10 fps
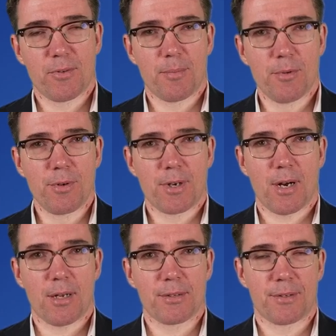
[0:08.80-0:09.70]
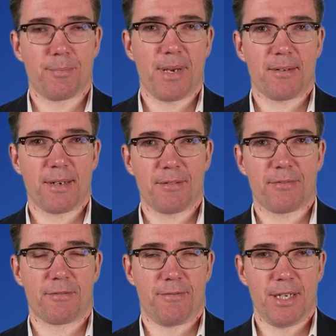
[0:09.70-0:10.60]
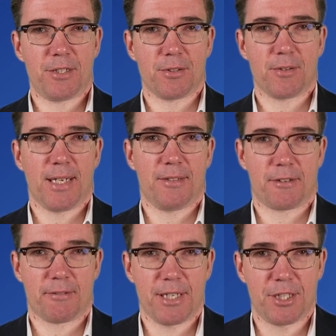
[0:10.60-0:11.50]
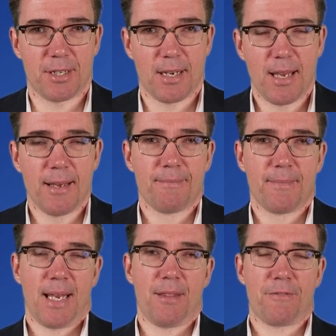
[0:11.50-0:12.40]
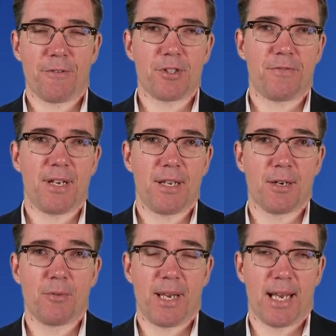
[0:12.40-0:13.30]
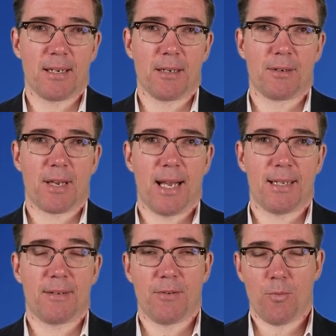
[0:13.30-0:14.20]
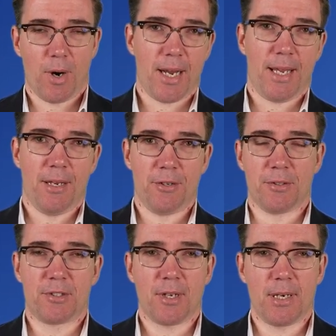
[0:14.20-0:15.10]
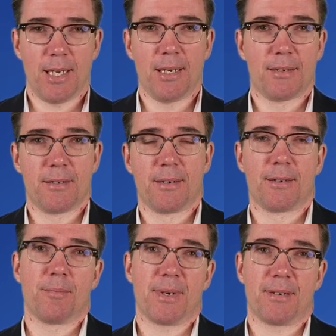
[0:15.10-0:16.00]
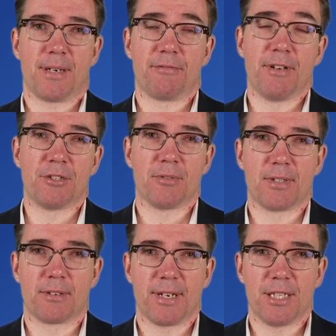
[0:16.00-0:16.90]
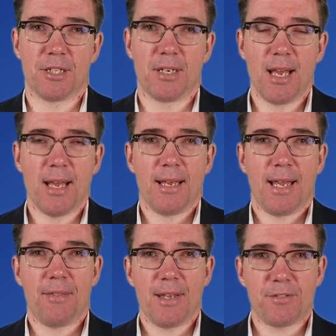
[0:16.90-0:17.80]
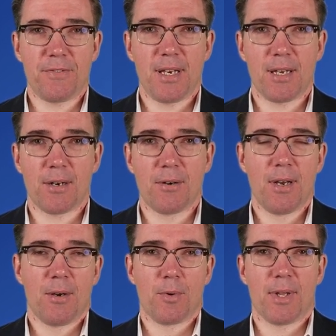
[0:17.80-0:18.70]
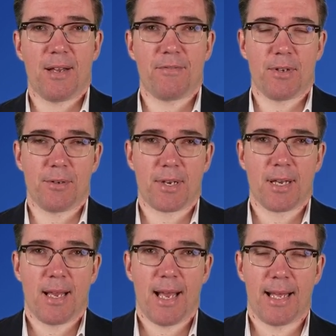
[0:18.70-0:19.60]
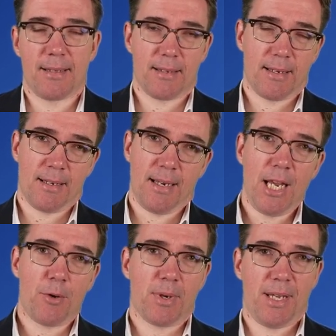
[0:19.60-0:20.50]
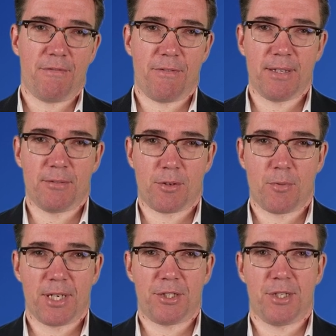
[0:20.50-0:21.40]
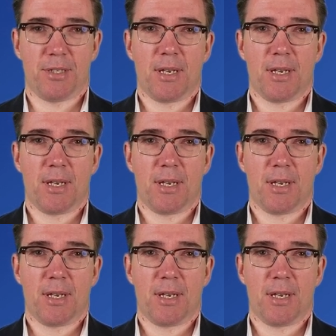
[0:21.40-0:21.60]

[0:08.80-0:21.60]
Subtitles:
MOOC on comparative regional integration. In the first video we had a look at why you should study comparative regional integration. In this video we'll have a look at an equally vital question